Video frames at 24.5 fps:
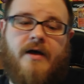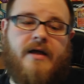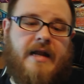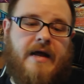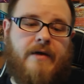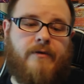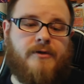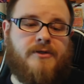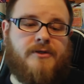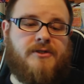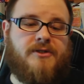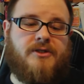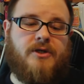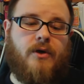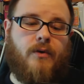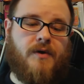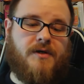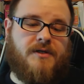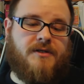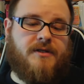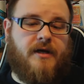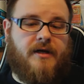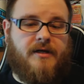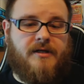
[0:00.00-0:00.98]
and I was so
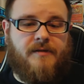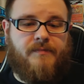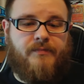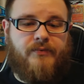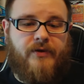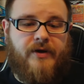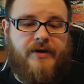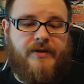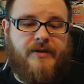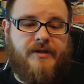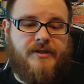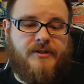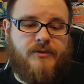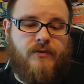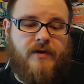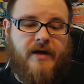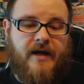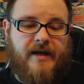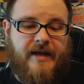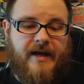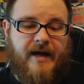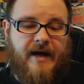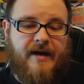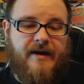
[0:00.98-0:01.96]
excited to play this when
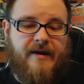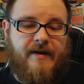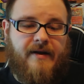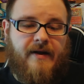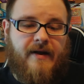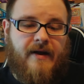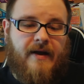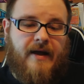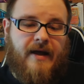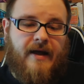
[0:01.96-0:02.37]
I got it,